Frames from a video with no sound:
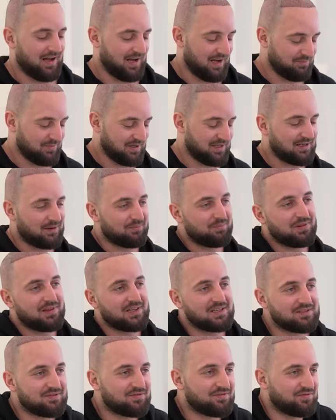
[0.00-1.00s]
I mean, I'm
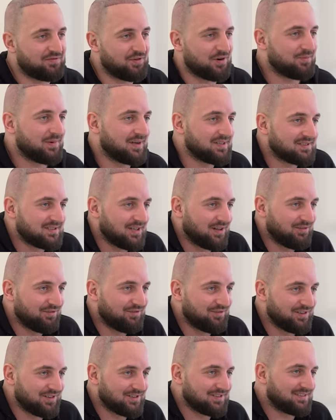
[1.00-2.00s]
pleased for
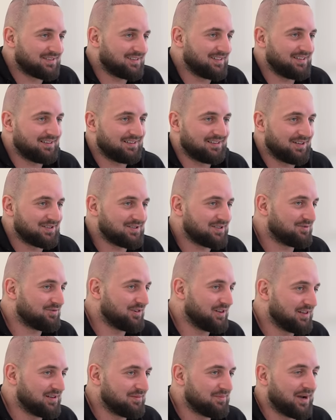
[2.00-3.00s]
myself because it doesn't
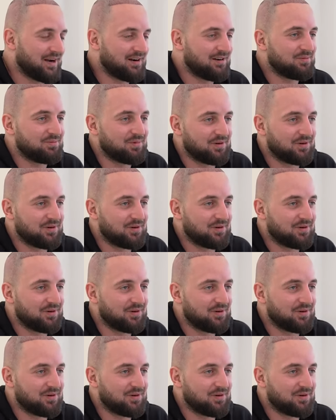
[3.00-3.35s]
really matter,